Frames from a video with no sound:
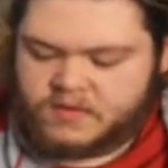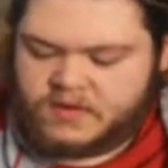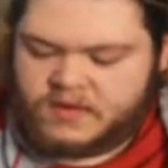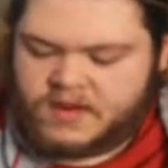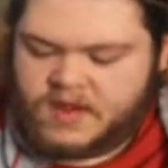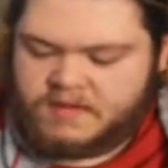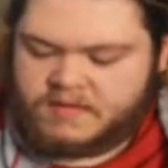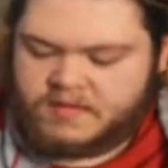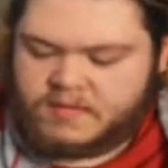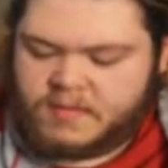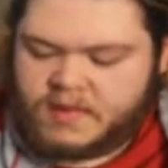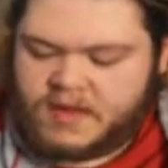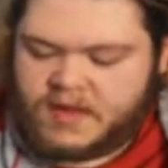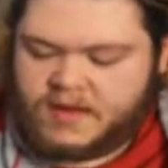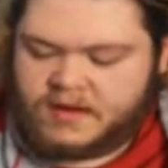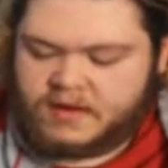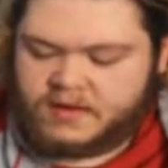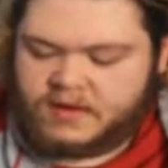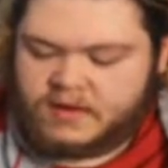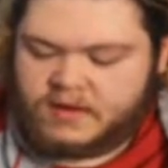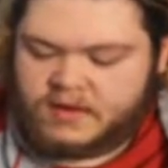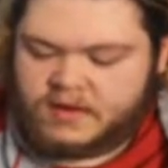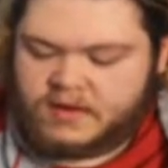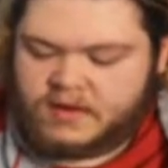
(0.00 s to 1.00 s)
Never
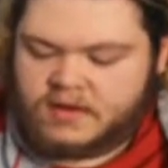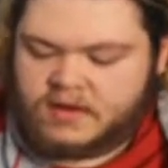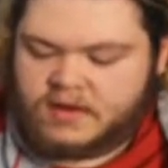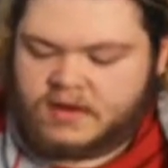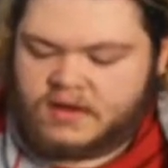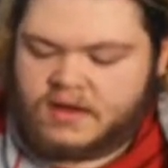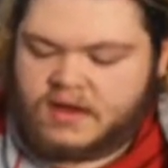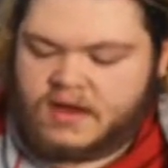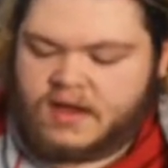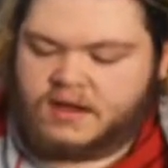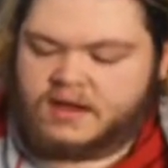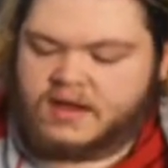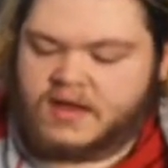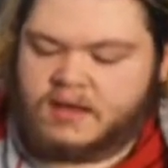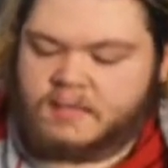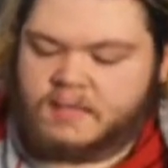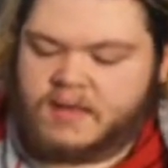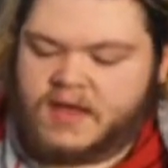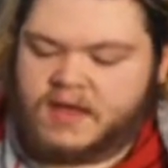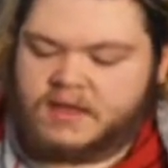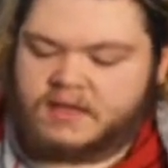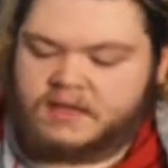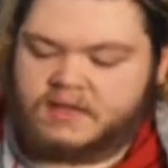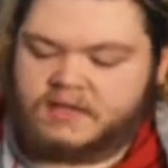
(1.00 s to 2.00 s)
mind. I take it
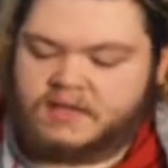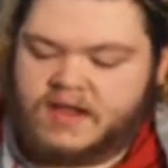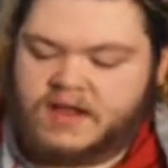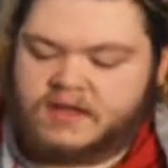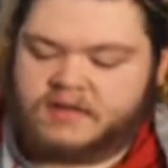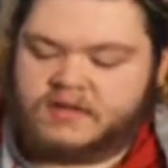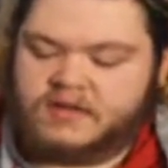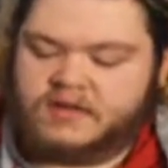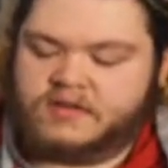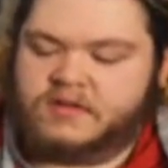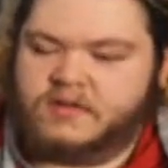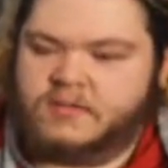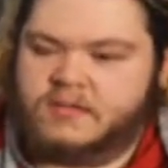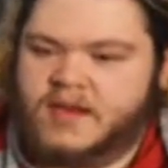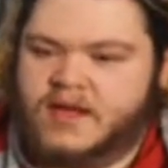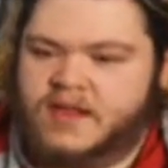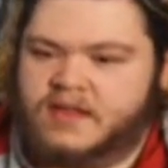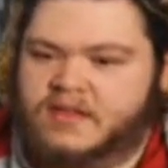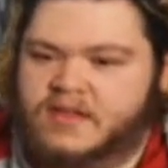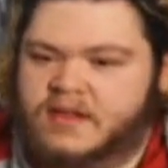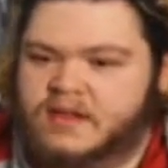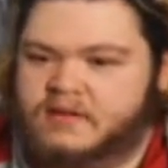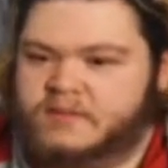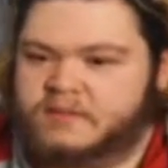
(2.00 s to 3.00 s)
back. These hats aren't too
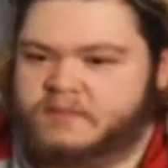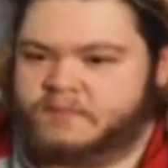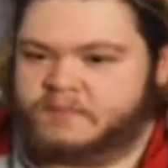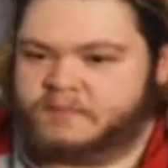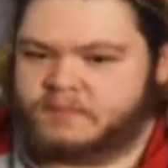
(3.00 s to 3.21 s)
bad then.